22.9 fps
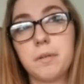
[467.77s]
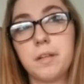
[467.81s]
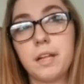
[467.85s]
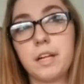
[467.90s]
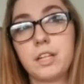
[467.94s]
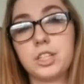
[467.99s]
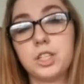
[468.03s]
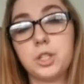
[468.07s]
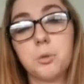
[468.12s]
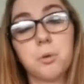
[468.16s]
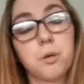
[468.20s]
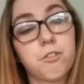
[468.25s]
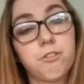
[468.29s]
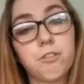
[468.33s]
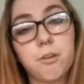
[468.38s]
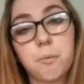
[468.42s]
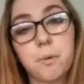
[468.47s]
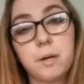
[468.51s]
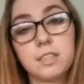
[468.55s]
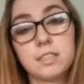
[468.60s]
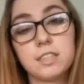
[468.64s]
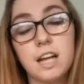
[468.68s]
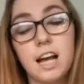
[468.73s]
like 2 or 3
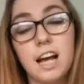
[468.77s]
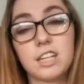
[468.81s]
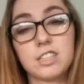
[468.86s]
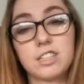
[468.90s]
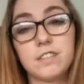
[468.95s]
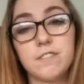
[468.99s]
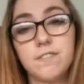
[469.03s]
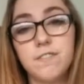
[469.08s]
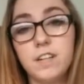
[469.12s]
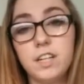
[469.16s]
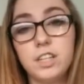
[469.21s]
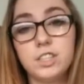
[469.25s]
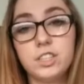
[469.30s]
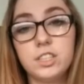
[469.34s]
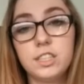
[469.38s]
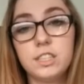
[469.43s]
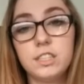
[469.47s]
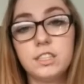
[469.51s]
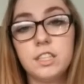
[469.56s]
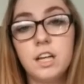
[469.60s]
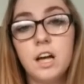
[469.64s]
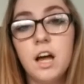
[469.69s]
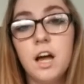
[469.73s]
weeks to actually finish
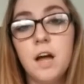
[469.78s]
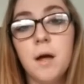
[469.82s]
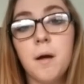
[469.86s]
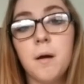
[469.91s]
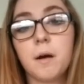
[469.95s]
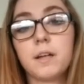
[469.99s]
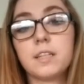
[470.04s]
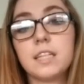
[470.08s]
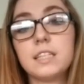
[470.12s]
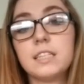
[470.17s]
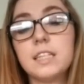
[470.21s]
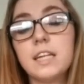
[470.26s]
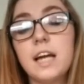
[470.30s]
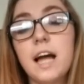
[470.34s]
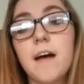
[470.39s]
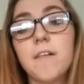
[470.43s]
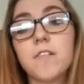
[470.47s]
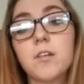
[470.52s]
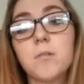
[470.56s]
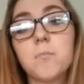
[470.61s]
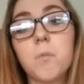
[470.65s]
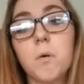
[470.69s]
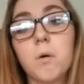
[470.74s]
this because I didn't
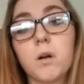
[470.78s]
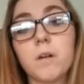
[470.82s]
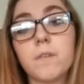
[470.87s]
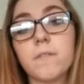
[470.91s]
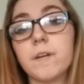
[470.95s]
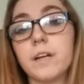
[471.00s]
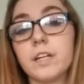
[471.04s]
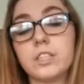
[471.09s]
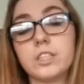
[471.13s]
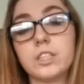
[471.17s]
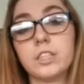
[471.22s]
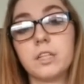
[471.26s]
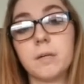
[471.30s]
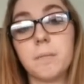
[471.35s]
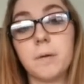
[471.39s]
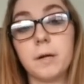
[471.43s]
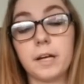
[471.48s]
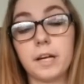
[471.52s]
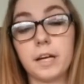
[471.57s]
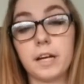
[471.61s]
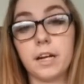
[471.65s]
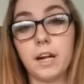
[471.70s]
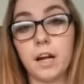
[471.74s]
have the motivation to
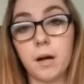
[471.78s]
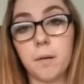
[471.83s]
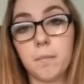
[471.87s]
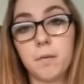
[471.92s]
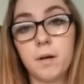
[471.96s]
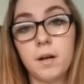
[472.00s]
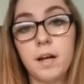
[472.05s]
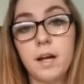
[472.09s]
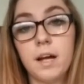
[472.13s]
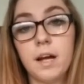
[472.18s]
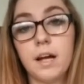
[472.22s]
pick it up.